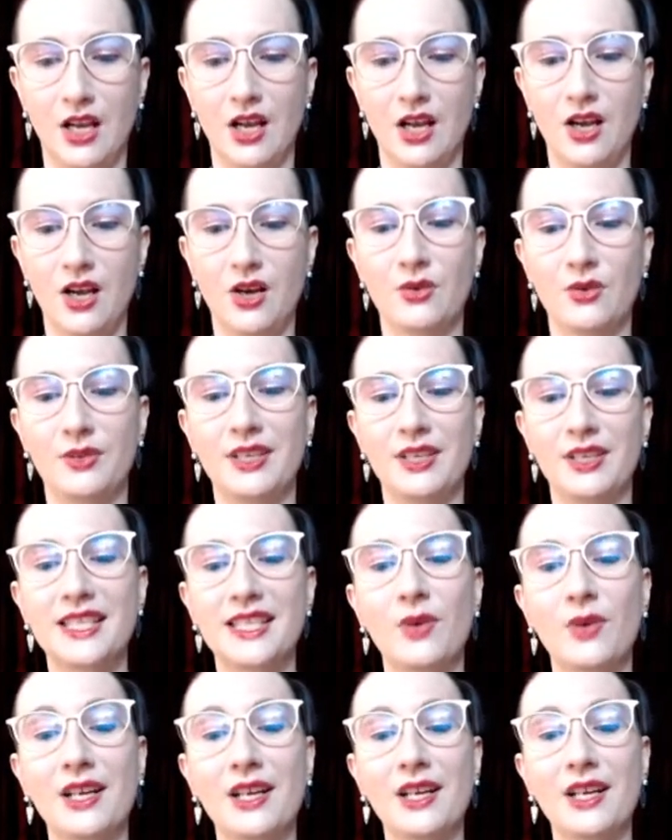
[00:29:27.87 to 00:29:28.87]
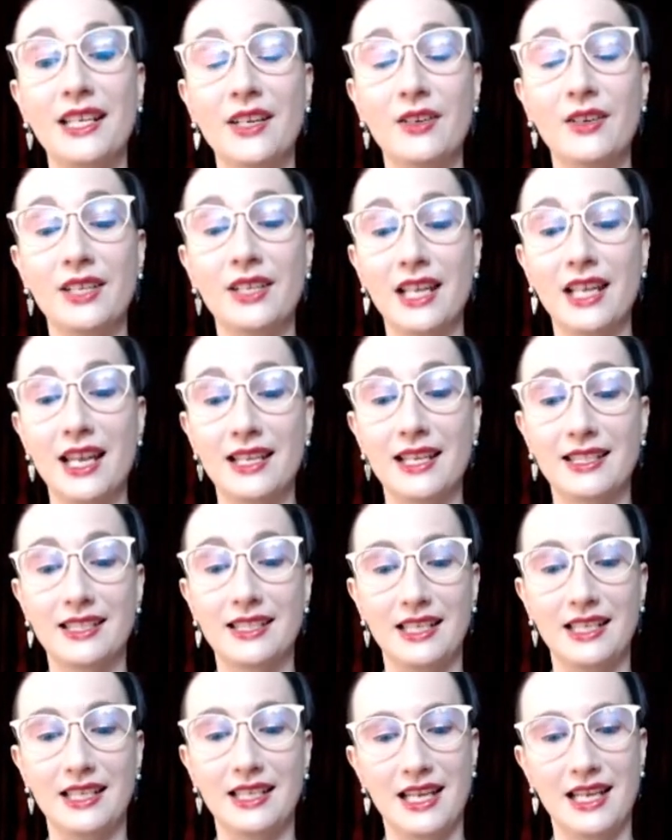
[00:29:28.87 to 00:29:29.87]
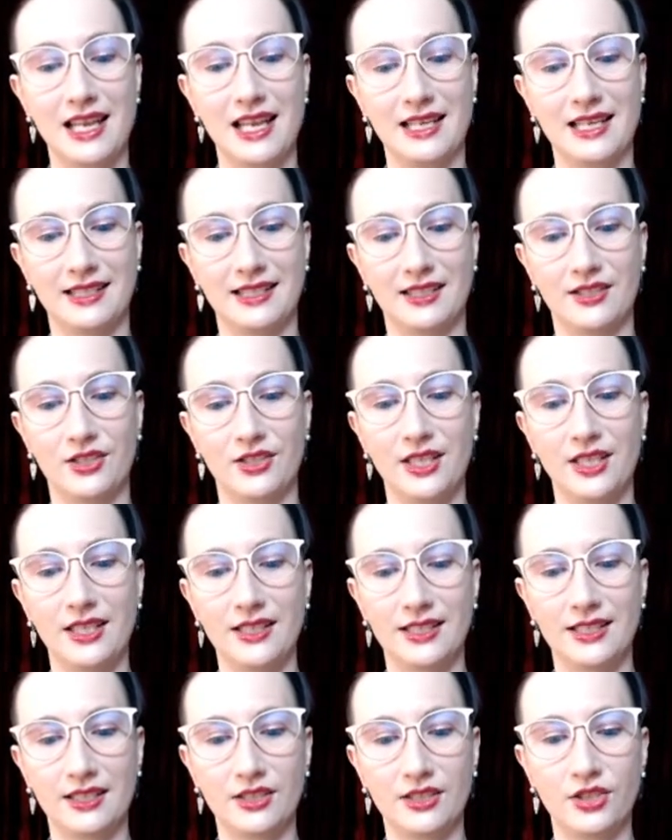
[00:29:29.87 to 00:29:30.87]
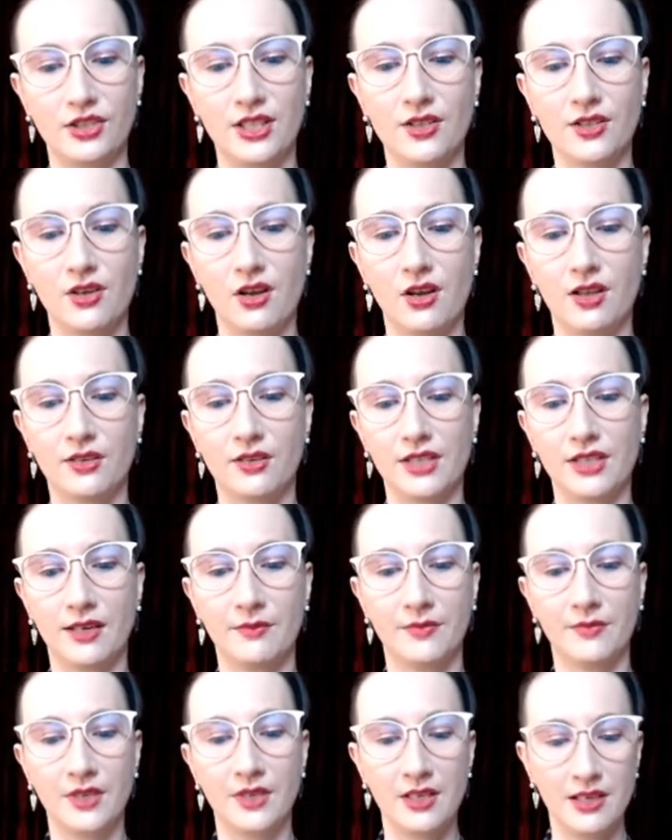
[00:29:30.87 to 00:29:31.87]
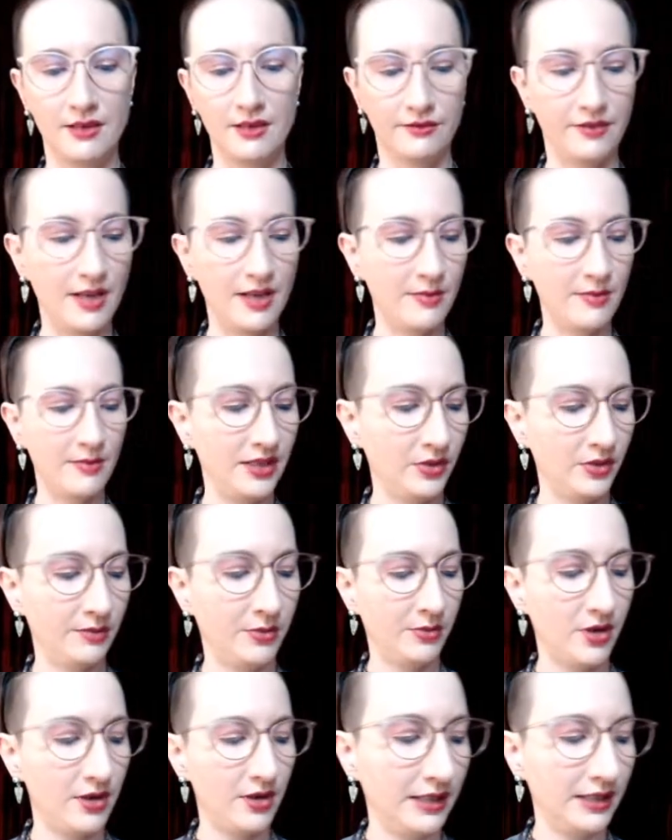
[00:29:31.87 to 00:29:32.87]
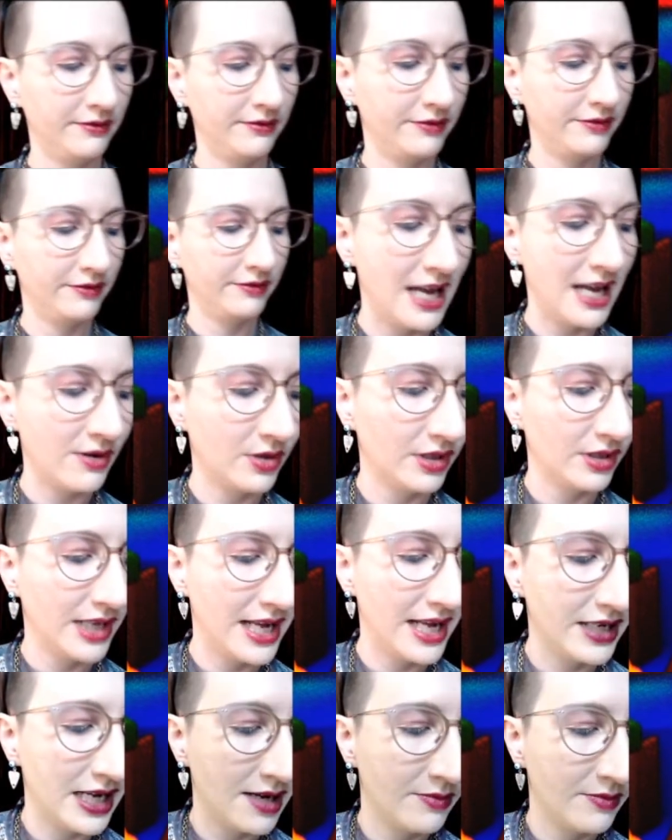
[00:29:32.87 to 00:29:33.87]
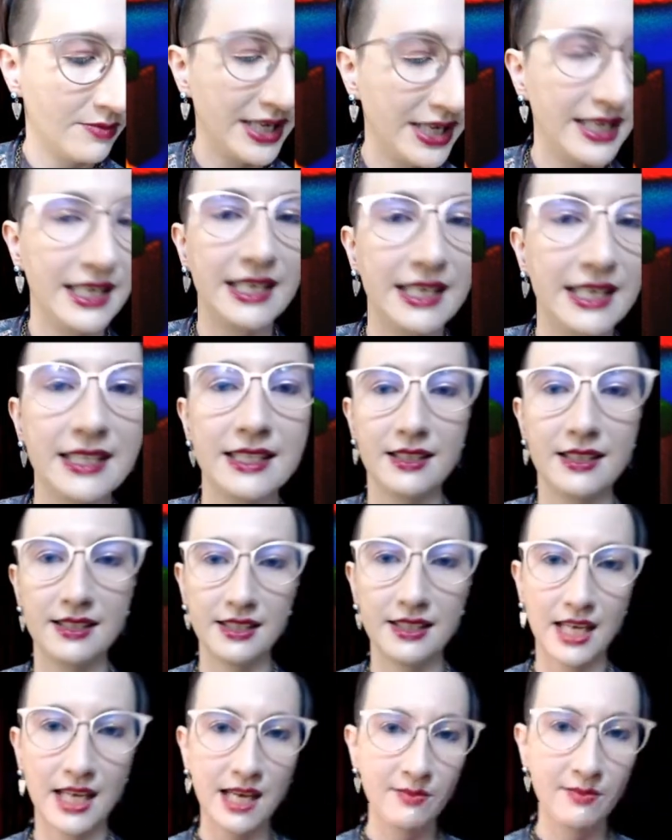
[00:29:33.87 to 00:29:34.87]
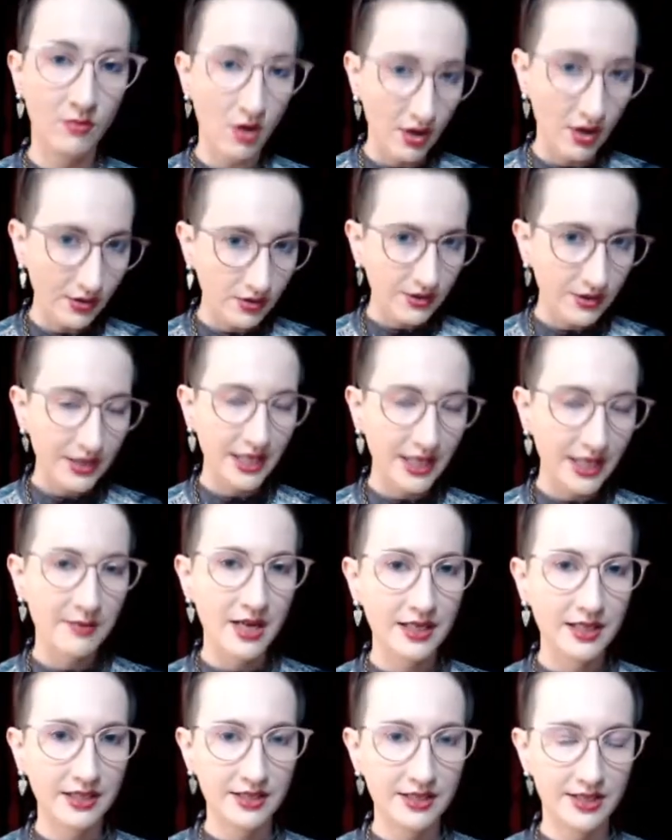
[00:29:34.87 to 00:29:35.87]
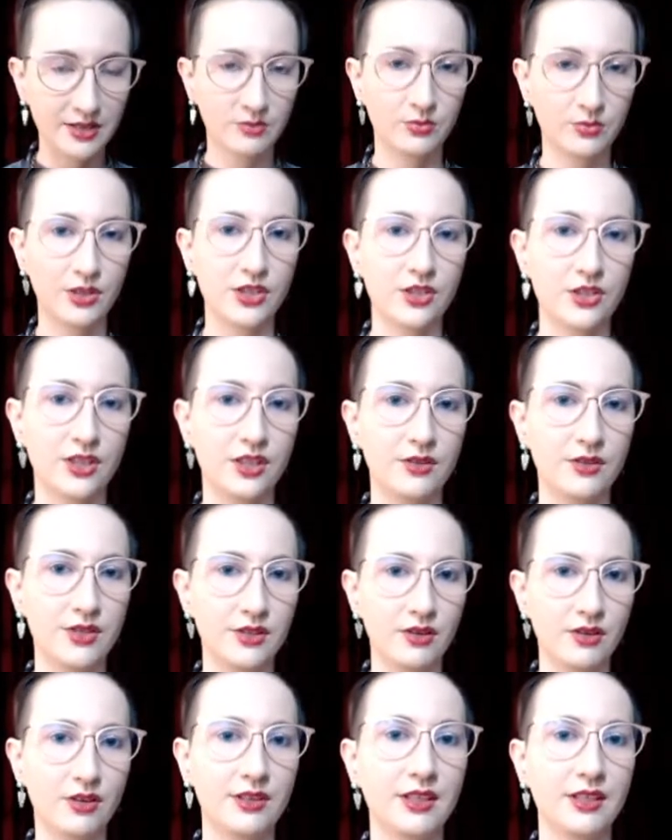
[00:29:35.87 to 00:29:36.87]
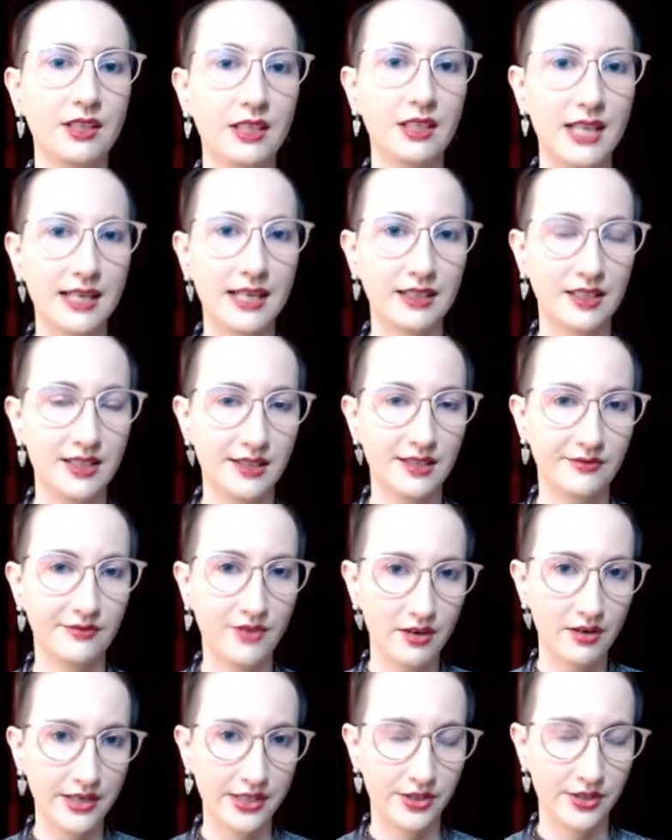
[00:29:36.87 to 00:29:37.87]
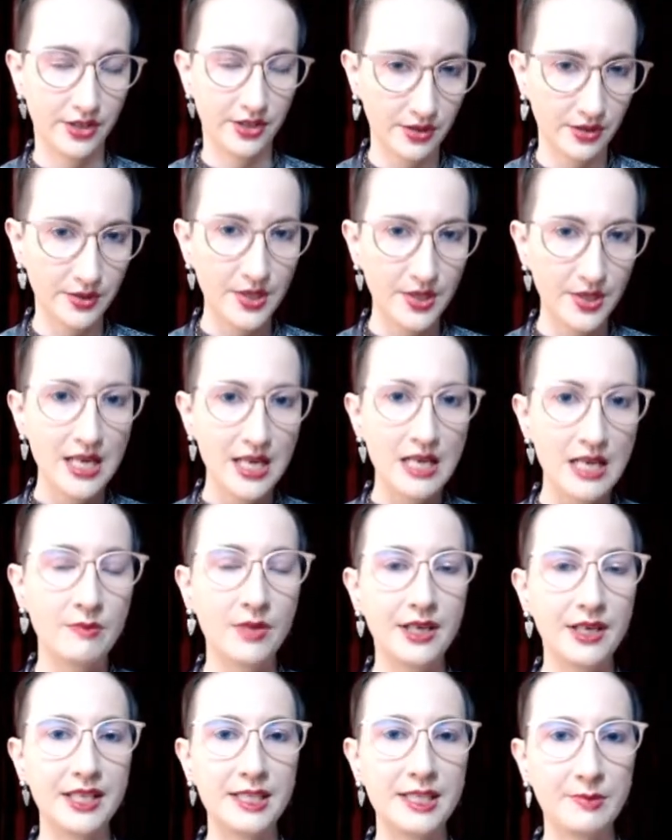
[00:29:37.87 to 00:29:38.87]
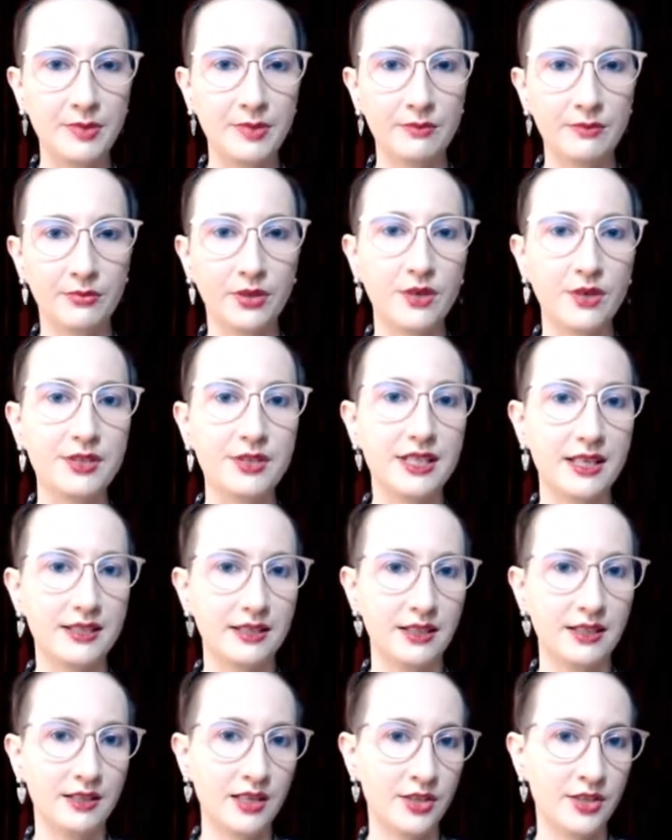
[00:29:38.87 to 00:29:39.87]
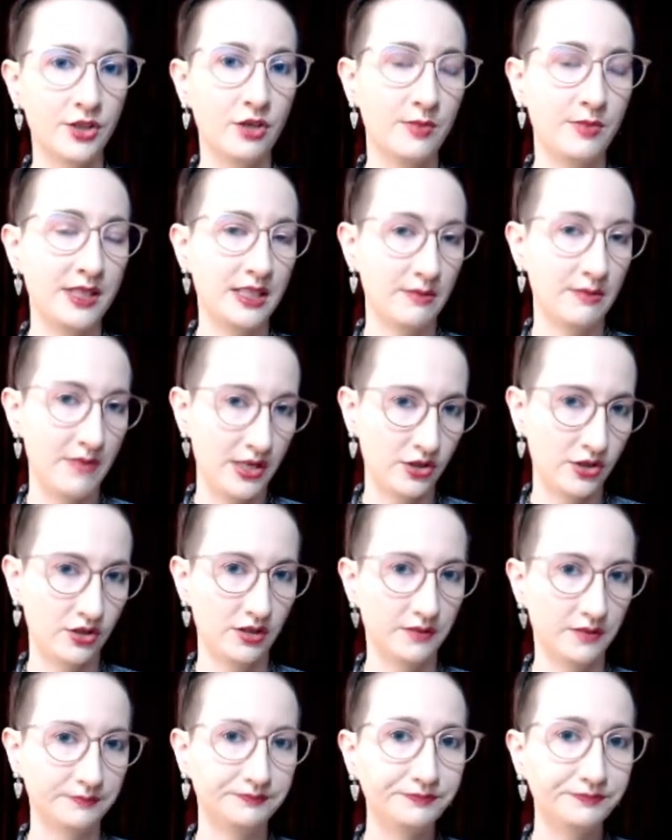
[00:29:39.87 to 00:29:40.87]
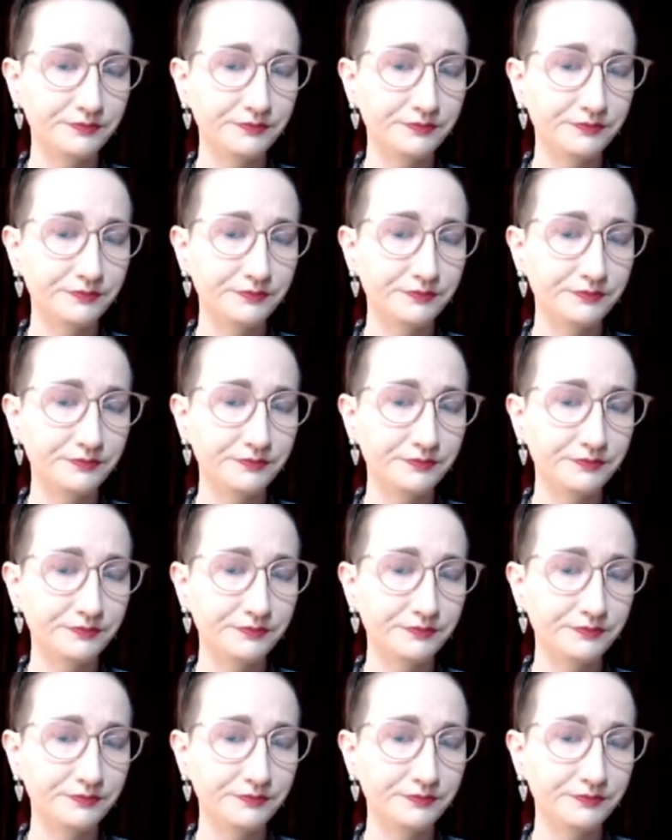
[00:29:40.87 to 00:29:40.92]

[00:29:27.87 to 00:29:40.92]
Oh, this one here, yes, yes. She's she's called um, Feminine with Burning Flower, and um, it is the same model that I made in Tilt Brush that you saw in the Galactic Safari show, but it's been processed in Adobe Dimension.